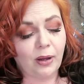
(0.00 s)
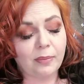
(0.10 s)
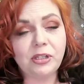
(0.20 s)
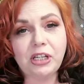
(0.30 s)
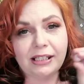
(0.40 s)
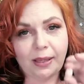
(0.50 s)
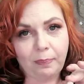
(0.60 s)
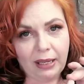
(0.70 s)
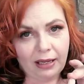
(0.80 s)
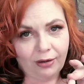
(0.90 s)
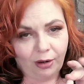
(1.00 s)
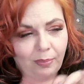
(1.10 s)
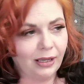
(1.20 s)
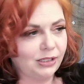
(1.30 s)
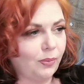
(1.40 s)
but she has the pinker
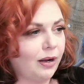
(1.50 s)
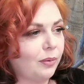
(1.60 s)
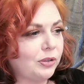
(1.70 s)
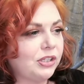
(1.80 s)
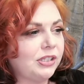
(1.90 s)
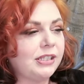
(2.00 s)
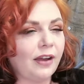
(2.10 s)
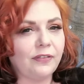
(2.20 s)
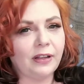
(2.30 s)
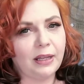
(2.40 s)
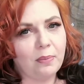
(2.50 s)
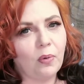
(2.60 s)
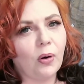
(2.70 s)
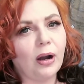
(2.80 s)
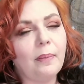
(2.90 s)
Botswana, which is definitely
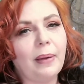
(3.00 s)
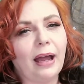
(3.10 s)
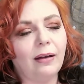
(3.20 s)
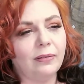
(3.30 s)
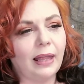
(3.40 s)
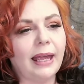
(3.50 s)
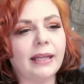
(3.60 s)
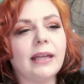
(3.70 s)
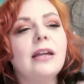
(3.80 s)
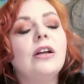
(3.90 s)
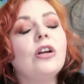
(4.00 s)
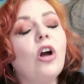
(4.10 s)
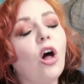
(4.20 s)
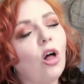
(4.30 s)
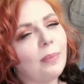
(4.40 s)
more about like
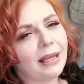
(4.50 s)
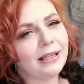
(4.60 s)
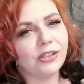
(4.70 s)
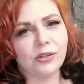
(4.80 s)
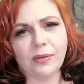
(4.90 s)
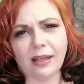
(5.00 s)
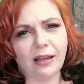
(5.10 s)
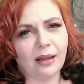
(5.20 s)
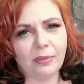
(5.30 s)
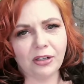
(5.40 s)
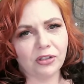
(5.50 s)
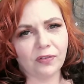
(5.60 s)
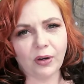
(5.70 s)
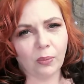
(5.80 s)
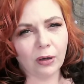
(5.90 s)
calming and soothing. I'm not sure if
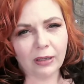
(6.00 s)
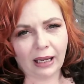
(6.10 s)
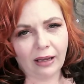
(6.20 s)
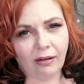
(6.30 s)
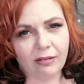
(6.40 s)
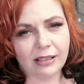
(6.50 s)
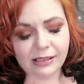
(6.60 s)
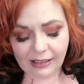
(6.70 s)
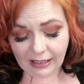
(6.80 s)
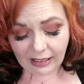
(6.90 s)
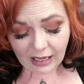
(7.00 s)
they're working, honestly.